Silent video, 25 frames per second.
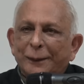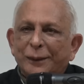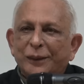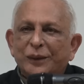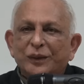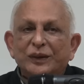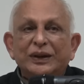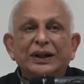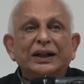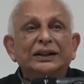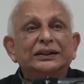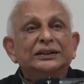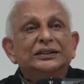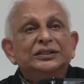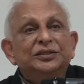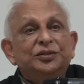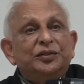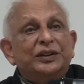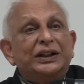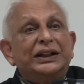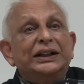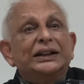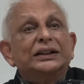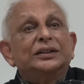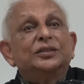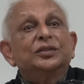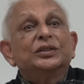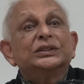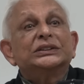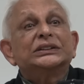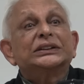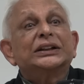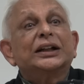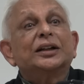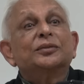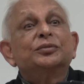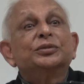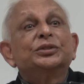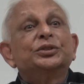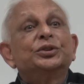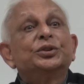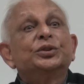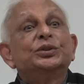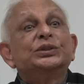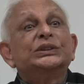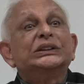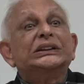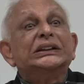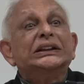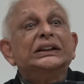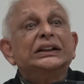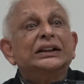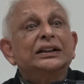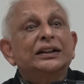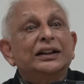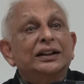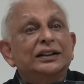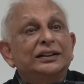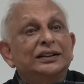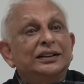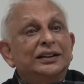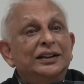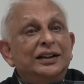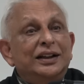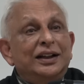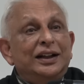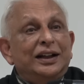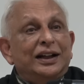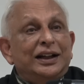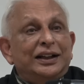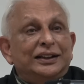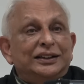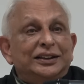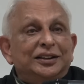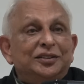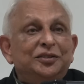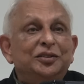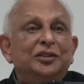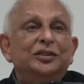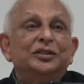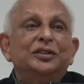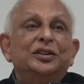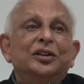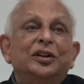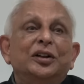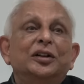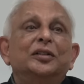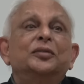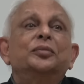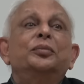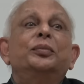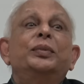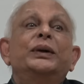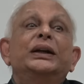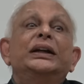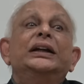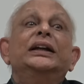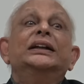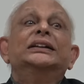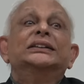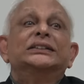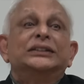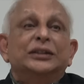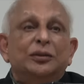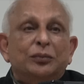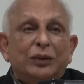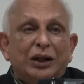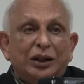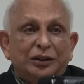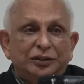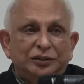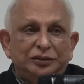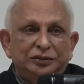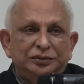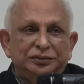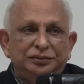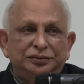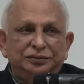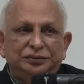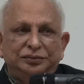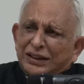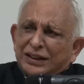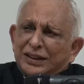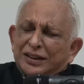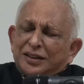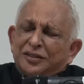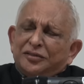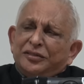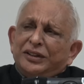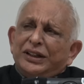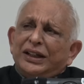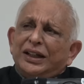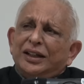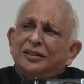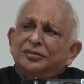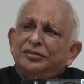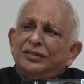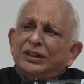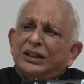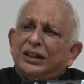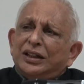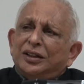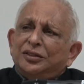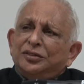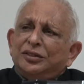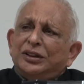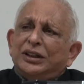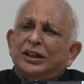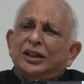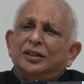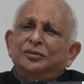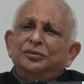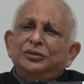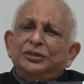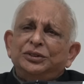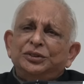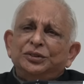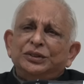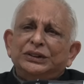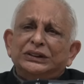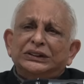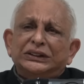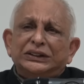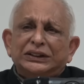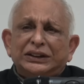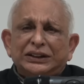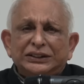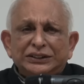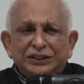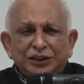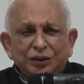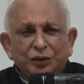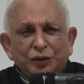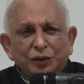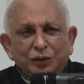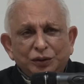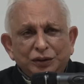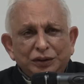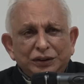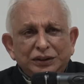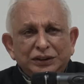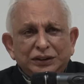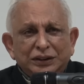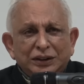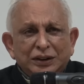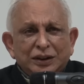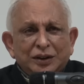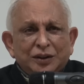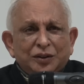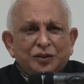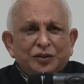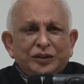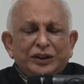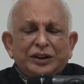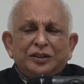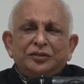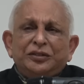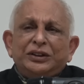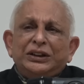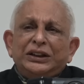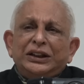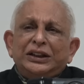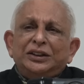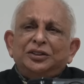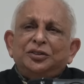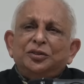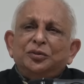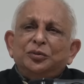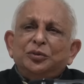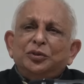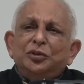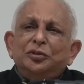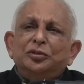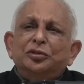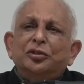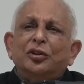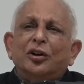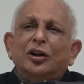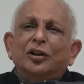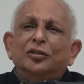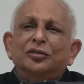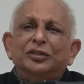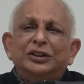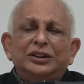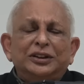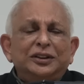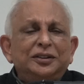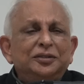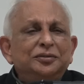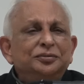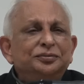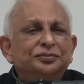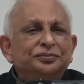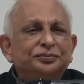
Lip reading: So that is why it was kept so secret and it was not preached about. We have now come to a threshold where we need to move forward.